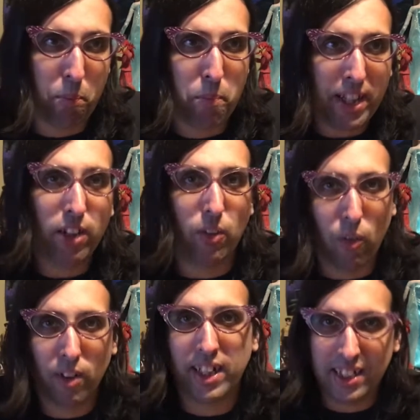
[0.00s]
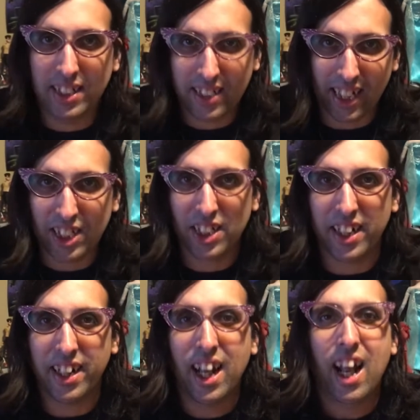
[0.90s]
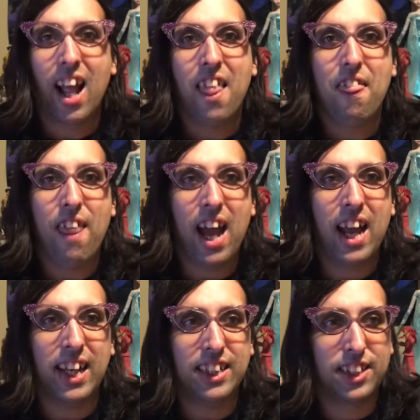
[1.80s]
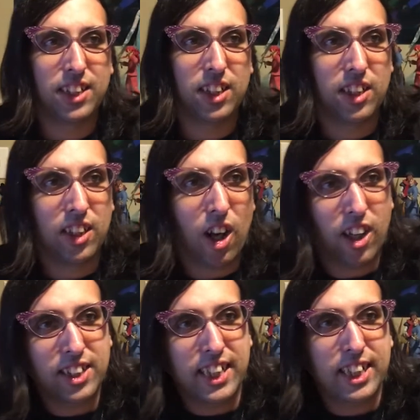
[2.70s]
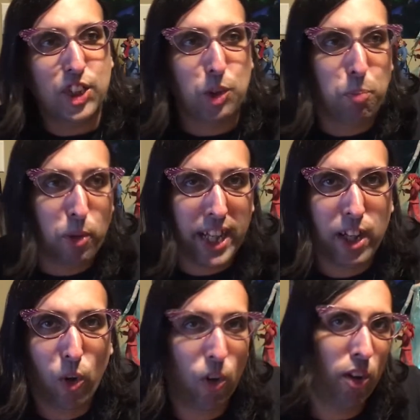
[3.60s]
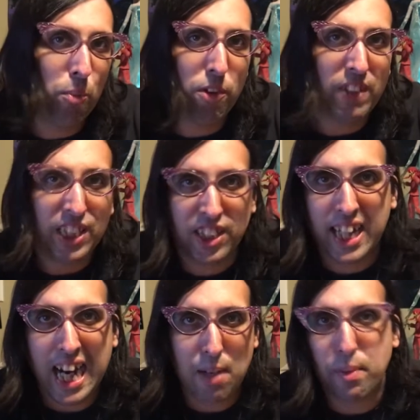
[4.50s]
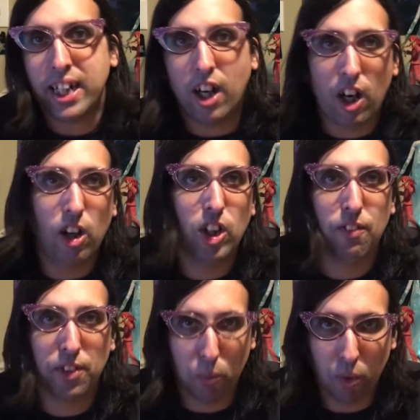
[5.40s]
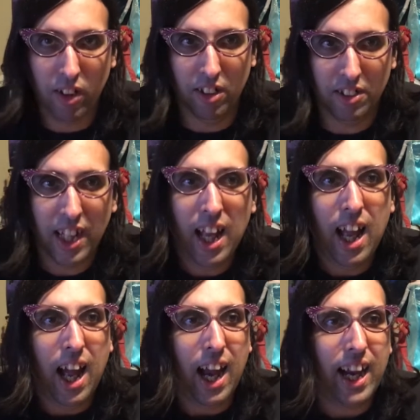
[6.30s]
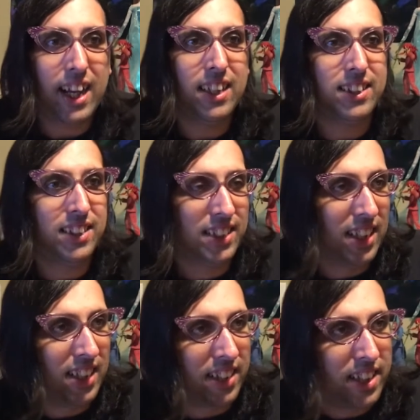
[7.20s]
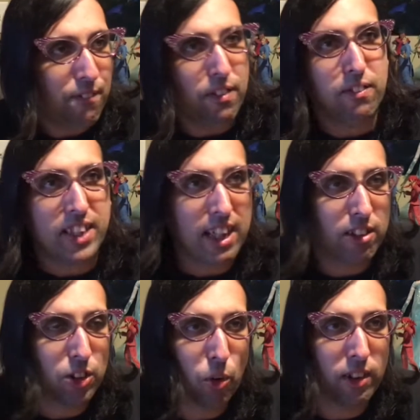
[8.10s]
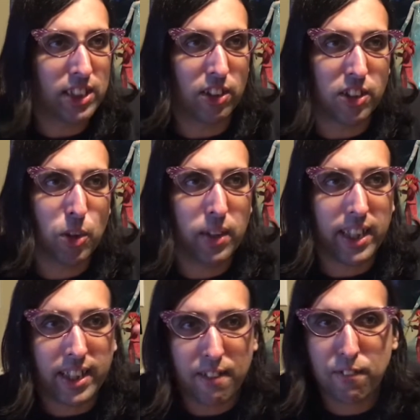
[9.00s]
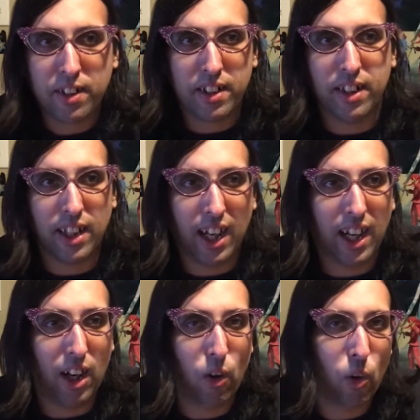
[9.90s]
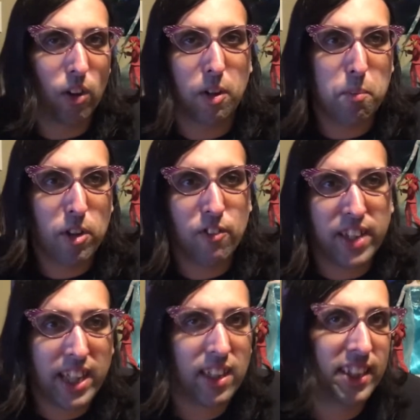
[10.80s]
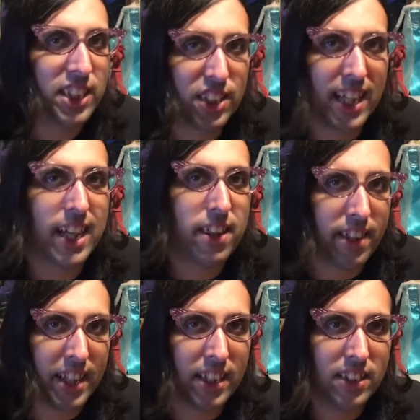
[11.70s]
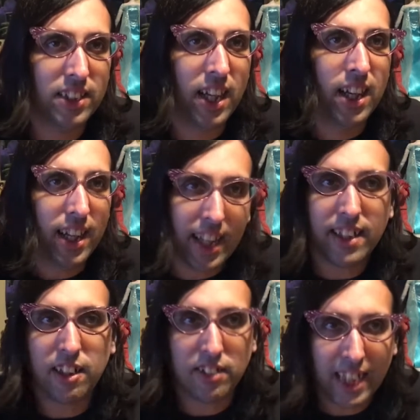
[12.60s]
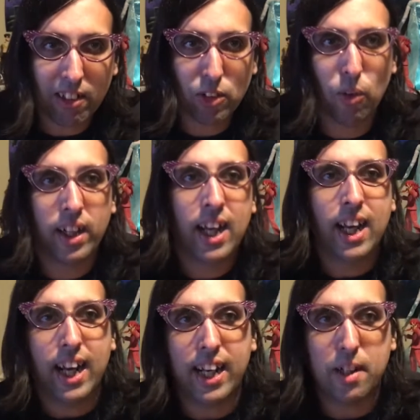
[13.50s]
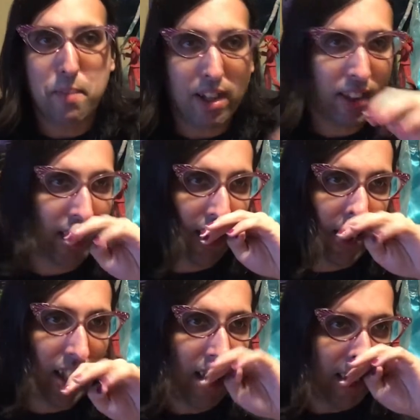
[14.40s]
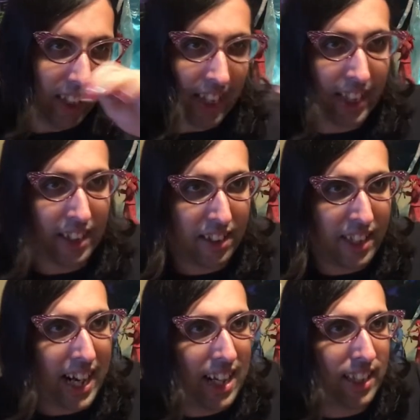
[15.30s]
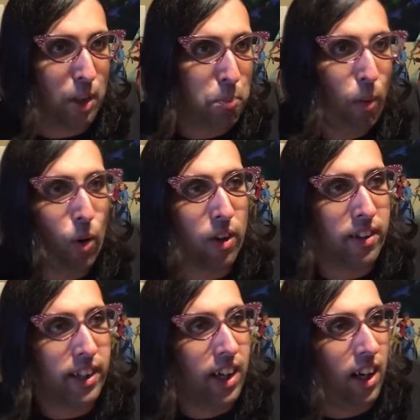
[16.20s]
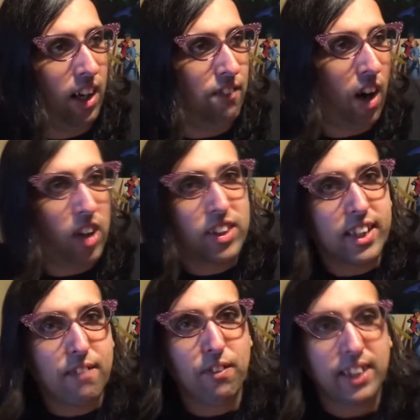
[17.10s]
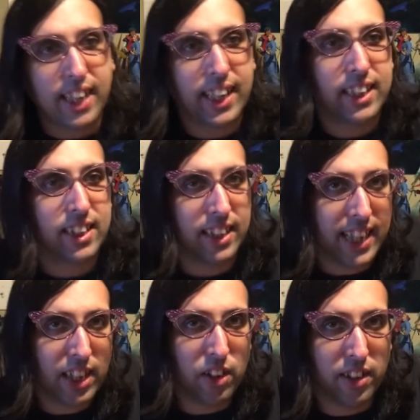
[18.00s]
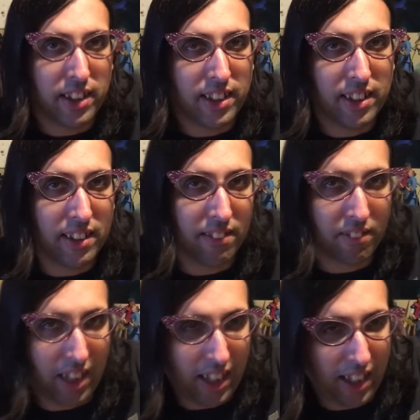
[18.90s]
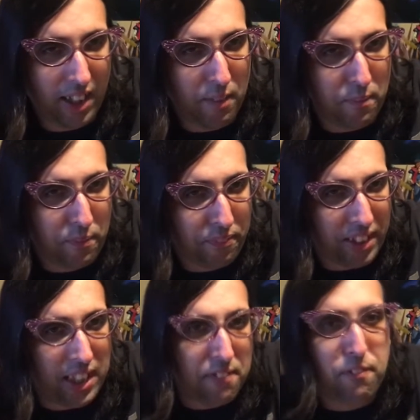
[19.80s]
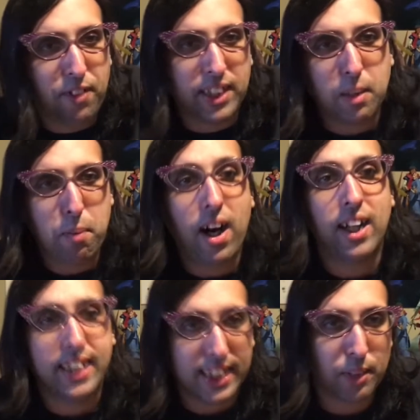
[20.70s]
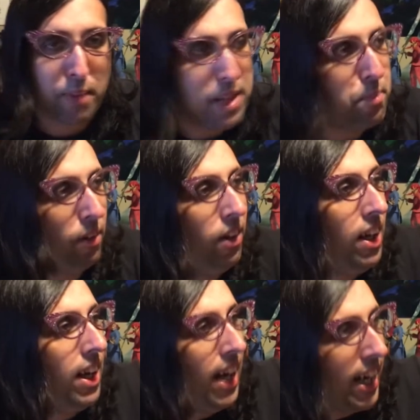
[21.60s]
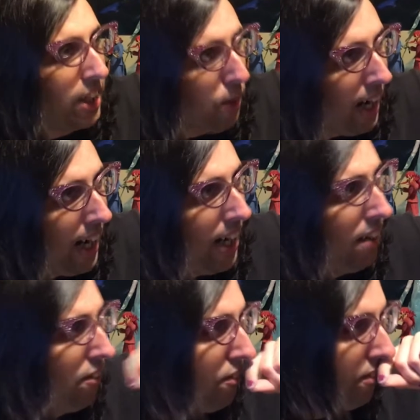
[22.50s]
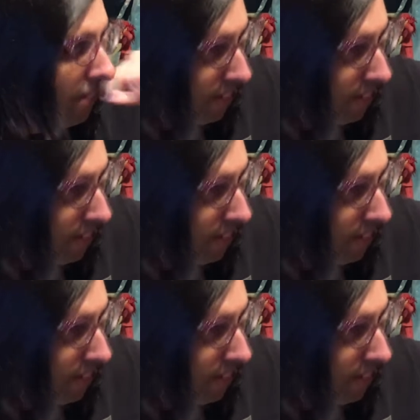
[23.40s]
bigger organization that is causing spooky horror movie shit happening all over the world. And different territories are doing different horror movie cliche things in their territory. And in America, like they had like a board of all the different things that they could inflict upon these people, and you have